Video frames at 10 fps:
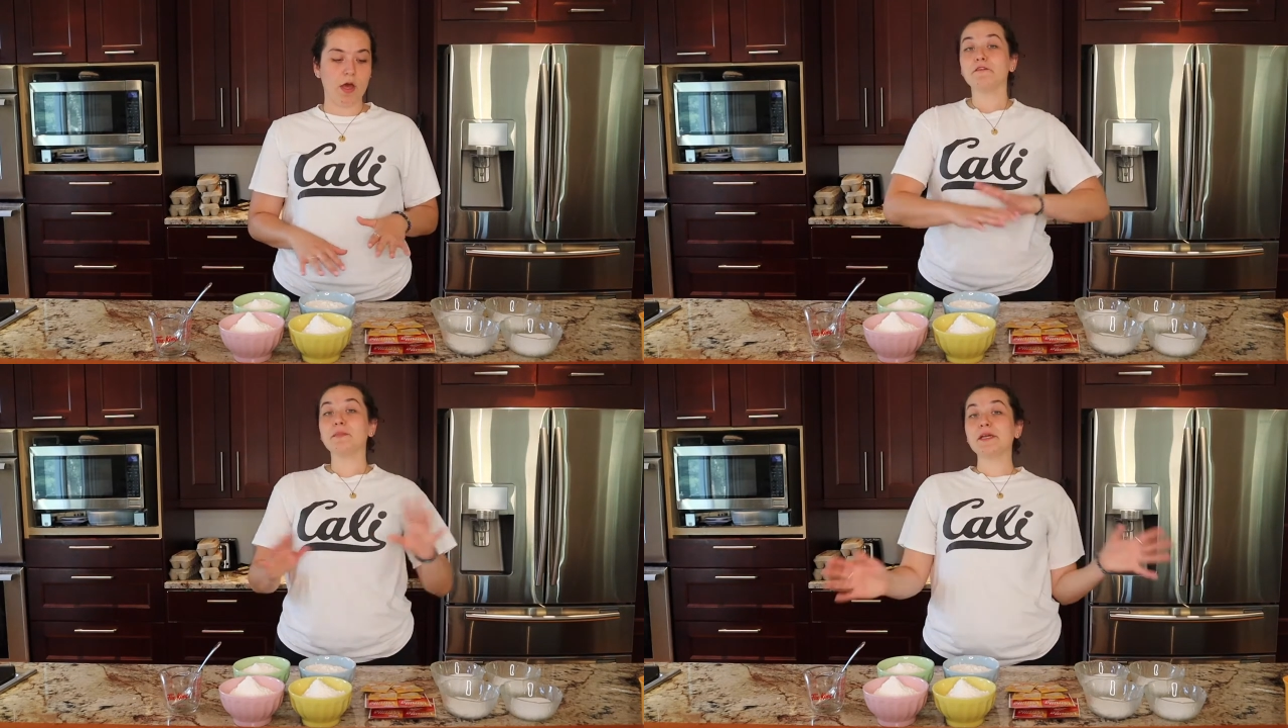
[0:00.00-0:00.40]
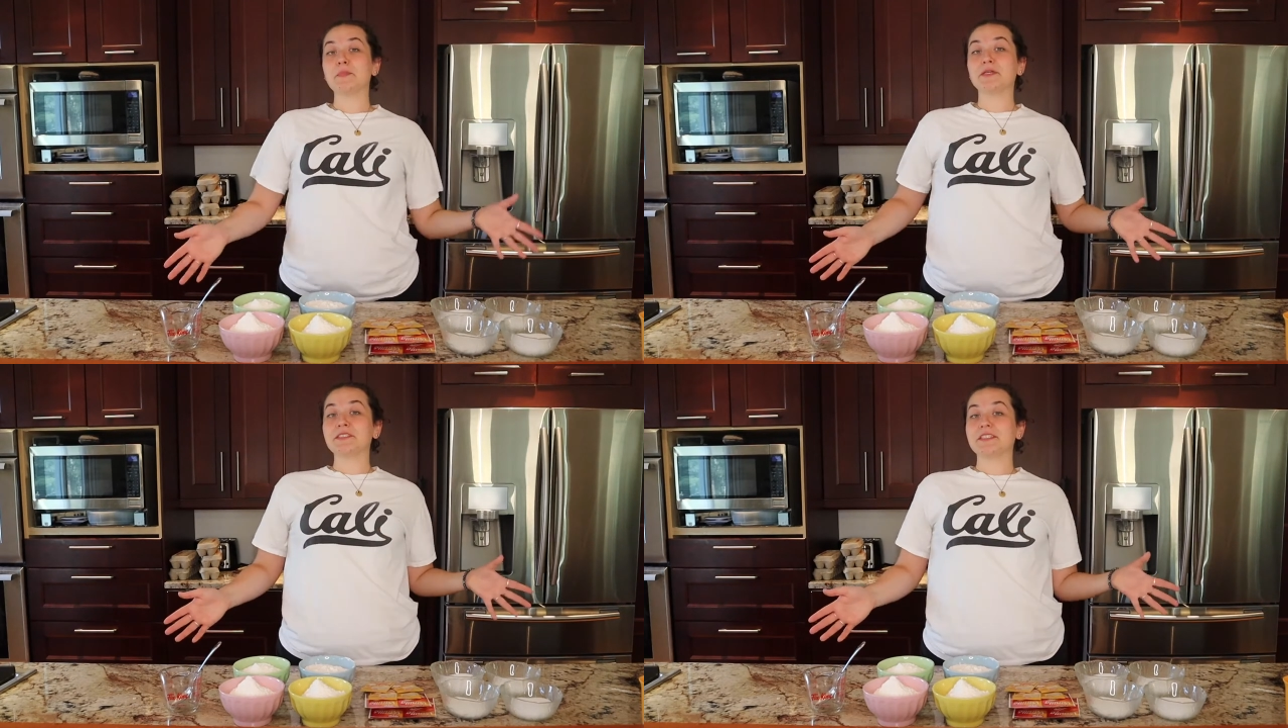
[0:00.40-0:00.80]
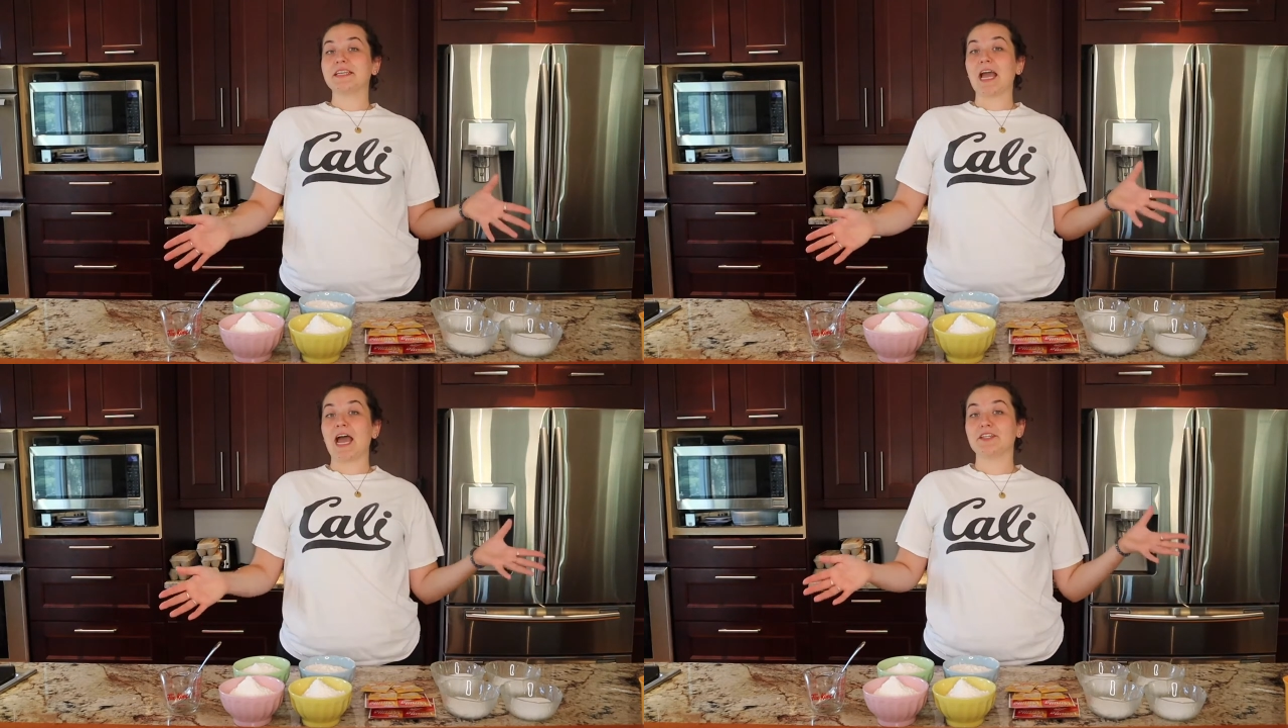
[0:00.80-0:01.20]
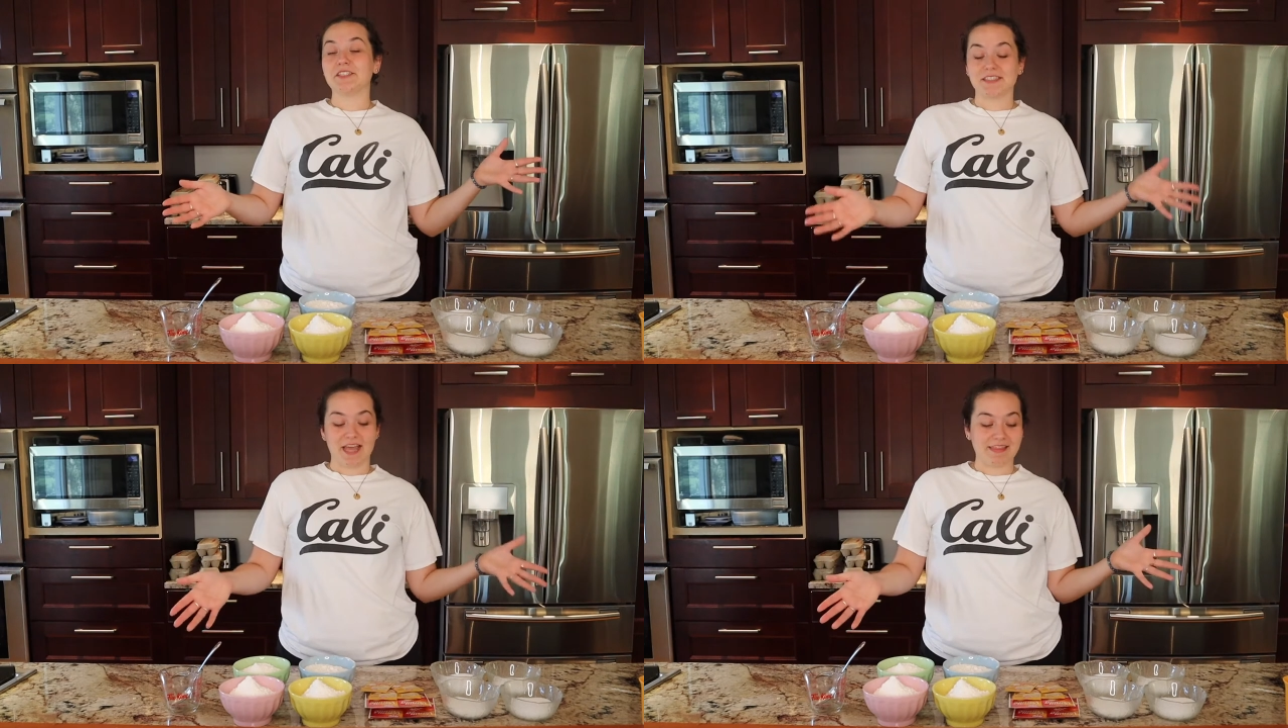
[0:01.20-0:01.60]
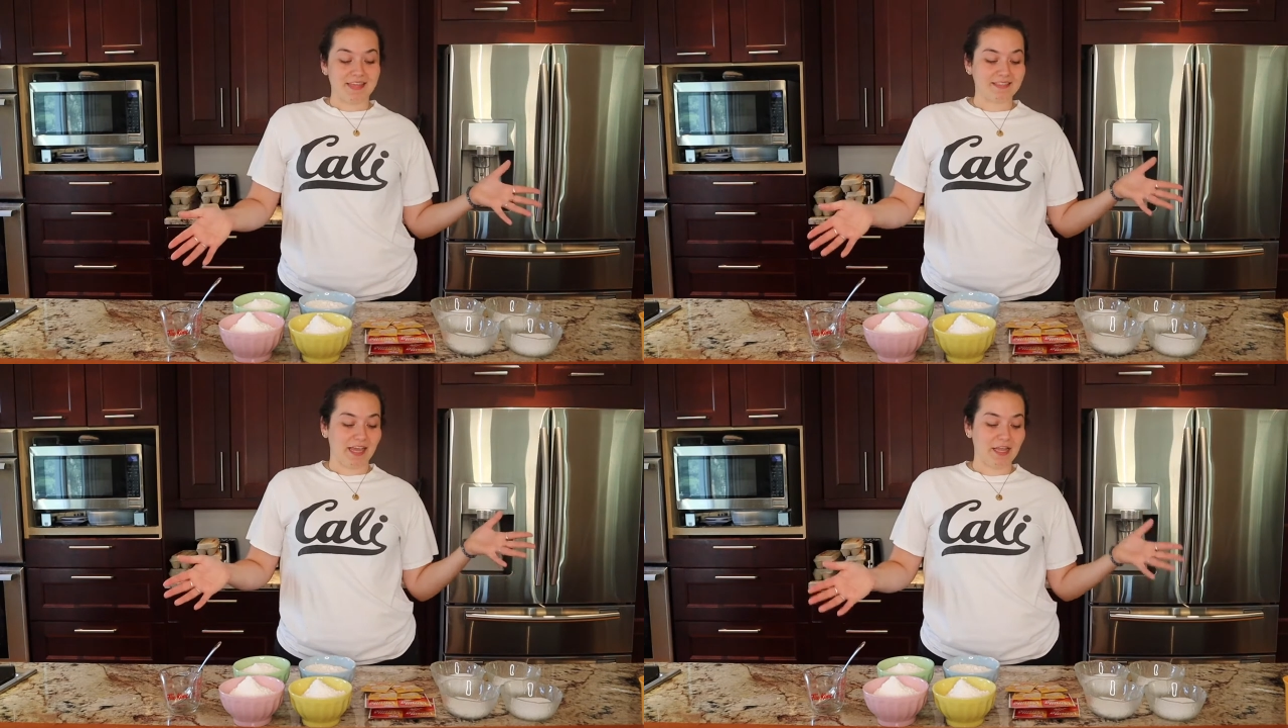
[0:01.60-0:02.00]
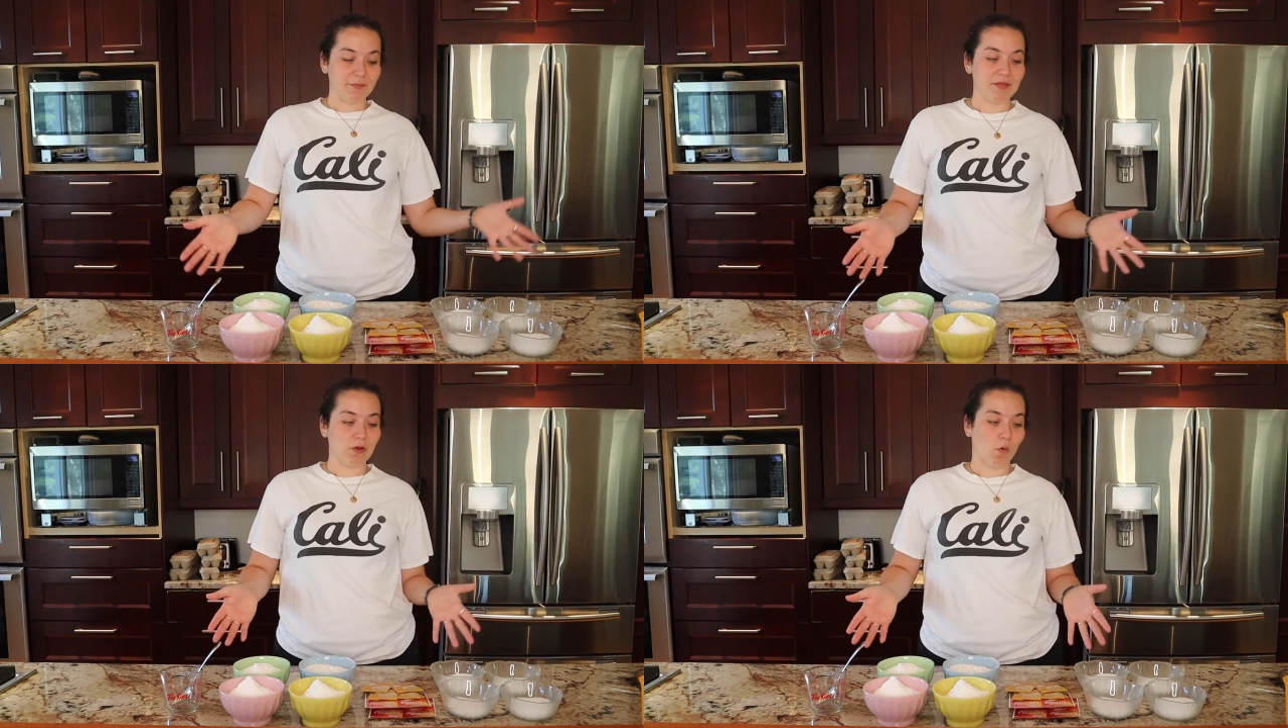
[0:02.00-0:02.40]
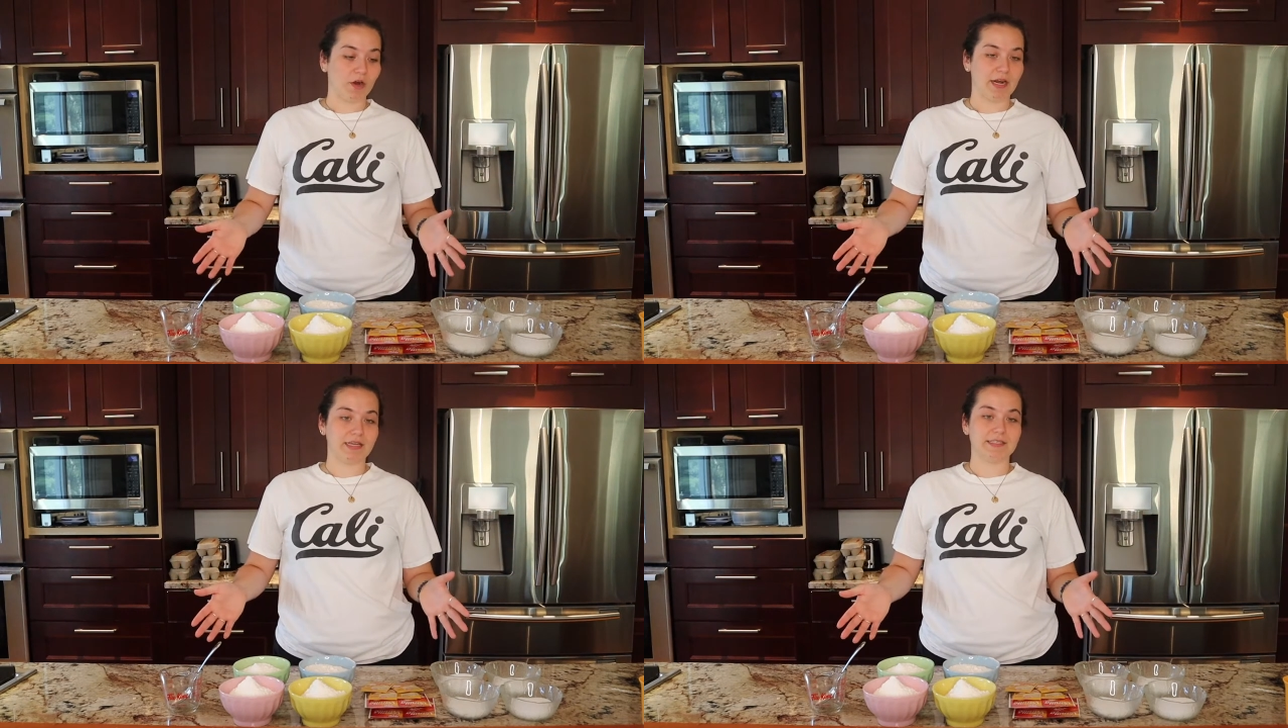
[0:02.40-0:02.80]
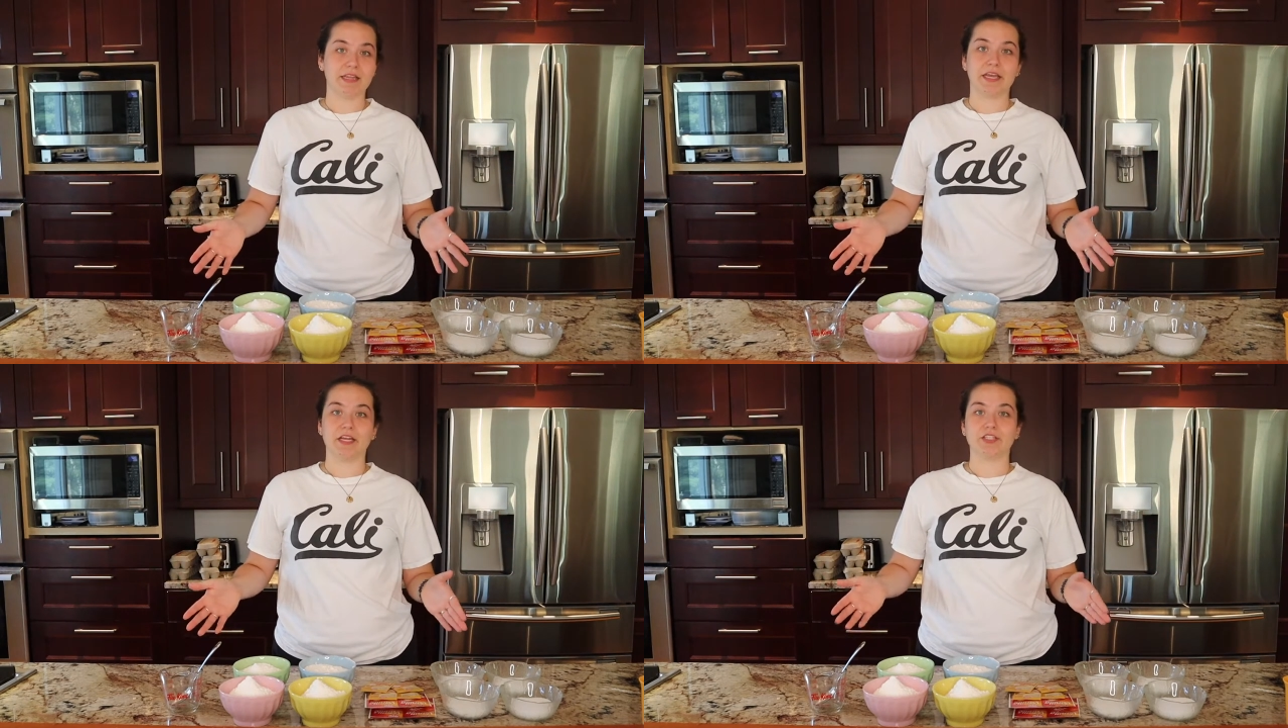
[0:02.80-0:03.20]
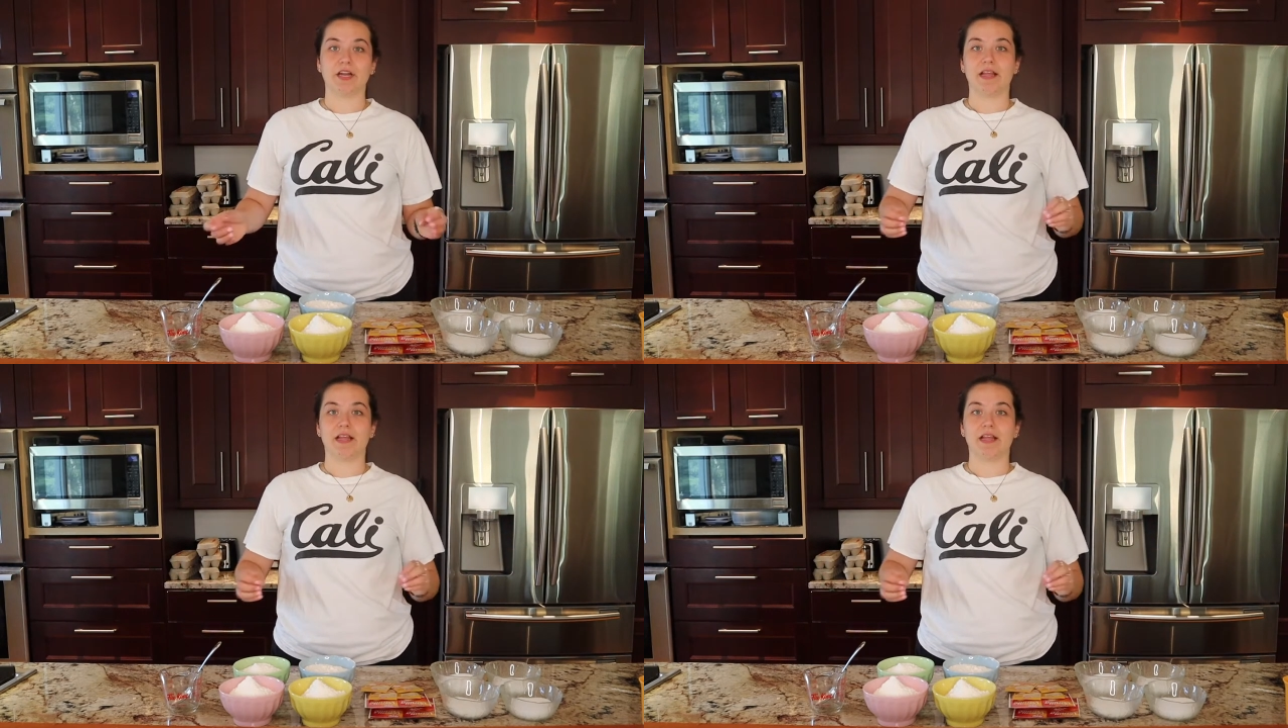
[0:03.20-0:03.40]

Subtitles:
For me personally, I just like this. I like being organized in the kitchen.